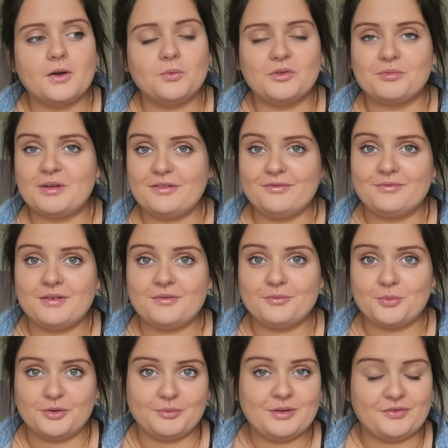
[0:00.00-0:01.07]
With
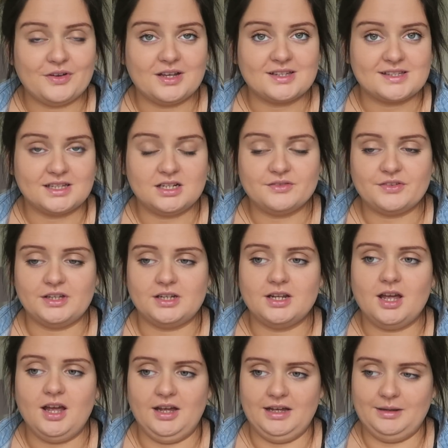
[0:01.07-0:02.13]
my first
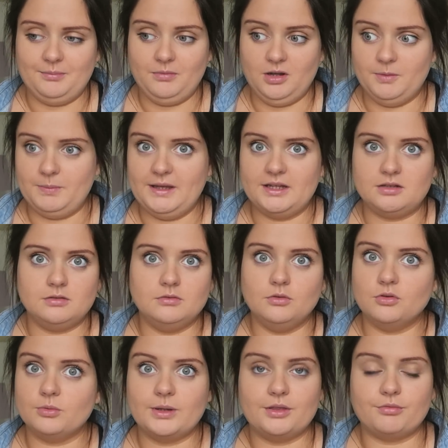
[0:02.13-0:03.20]
Sullivan, I bled
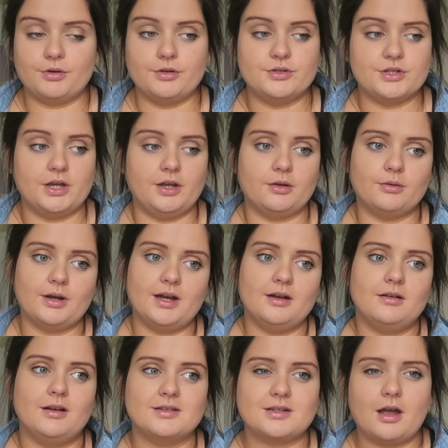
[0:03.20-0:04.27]
all the way through, so
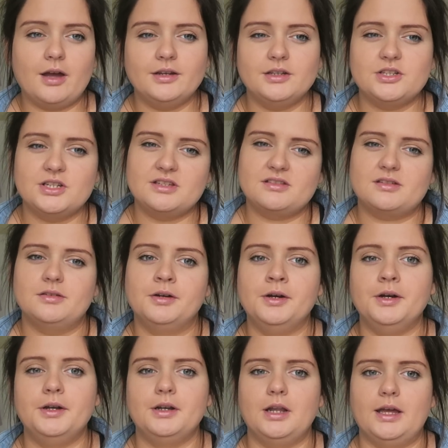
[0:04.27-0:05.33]
I was kind of just
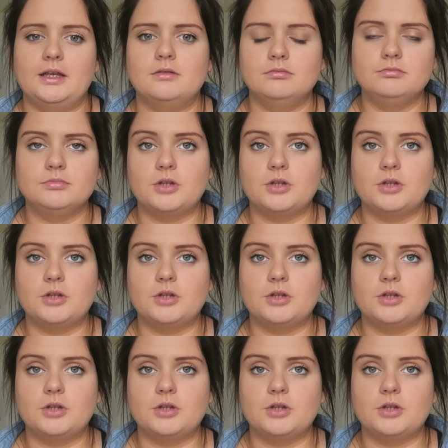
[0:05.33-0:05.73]
like,